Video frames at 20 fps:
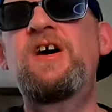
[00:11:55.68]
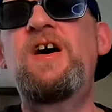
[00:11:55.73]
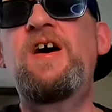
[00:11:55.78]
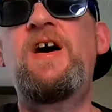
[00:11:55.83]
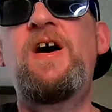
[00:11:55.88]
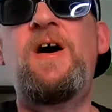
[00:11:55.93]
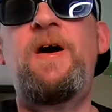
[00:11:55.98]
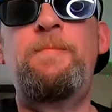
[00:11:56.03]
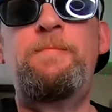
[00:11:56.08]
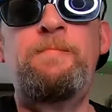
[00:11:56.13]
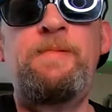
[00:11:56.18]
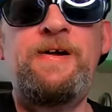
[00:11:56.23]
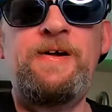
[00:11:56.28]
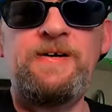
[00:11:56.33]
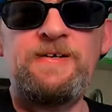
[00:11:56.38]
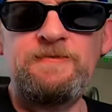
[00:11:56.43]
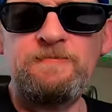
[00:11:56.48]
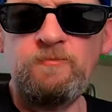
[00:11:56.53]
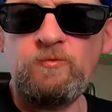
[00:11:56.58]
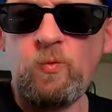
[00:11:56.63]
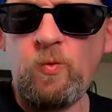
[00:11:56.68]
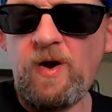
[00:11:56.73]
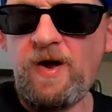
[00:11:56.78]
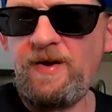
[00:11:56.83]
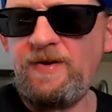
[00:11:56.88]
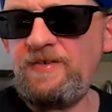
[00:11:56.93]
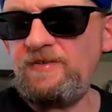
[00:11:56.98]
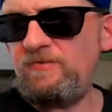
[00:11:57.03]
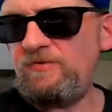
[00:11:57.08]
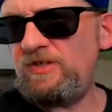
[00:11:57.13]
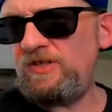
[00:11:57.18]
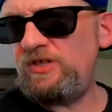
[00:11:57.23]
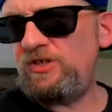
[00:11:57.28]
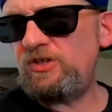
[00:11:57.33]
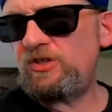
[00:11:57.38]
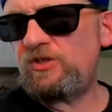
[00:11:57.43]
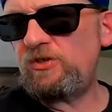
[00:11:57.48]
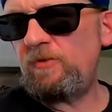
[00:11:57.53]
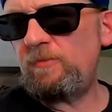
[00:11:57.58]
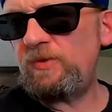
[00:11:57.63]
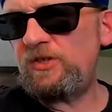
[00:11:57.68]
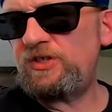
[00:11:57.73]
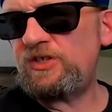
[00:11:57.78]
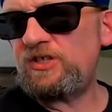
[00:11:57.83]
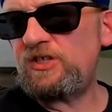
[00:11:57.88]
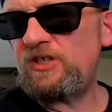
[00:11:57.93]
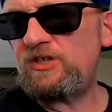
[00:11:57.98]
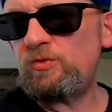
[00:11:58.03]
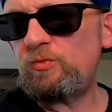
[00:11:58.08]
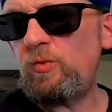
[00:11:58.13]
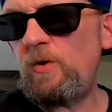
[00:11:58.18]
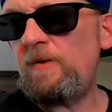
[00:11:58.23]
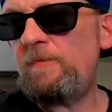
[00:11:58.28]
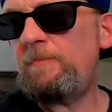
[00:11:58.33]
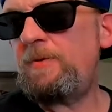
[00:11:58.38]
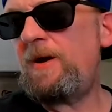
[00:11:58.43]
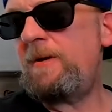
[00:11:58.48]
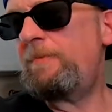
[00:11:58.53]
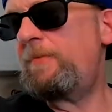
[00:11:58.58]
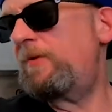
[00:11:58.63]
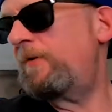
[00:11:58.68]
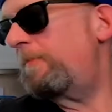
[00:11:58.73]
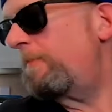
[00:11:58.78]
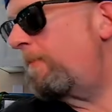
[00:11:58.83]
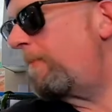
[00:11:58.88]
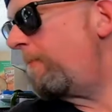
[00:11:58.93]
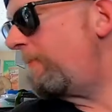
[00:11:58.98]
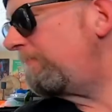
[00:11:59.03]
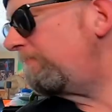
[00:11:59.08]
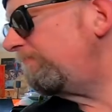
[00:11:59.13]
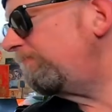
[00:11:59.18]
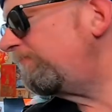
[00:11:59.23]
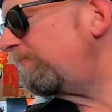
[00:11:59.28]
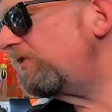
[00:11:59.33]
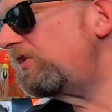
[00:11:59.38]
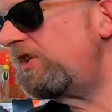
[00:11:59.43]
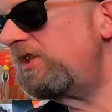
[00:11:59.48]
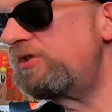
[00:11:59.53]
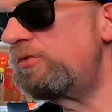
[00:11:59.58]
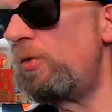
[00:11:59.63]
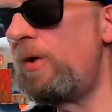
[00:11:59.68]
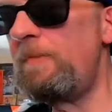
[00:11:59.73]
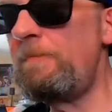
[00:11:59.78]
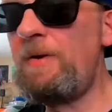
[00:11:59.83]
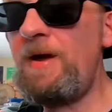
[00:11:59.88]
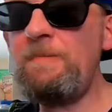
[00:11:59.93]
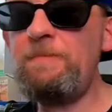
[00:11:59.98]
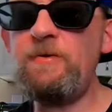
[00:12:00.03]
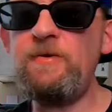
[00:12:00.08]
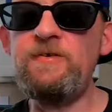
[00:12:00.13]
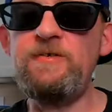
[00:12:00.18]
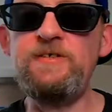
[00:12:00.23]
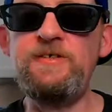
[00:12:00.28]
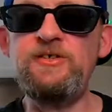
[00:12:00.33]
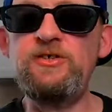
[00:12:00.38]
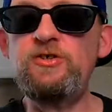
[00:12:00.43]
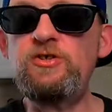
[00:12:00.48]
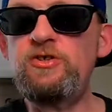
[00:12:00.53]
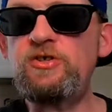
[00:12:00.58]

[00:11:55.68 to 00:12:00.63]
God, man. Why do you need so much Szechuan pepper? Szechuan pepper is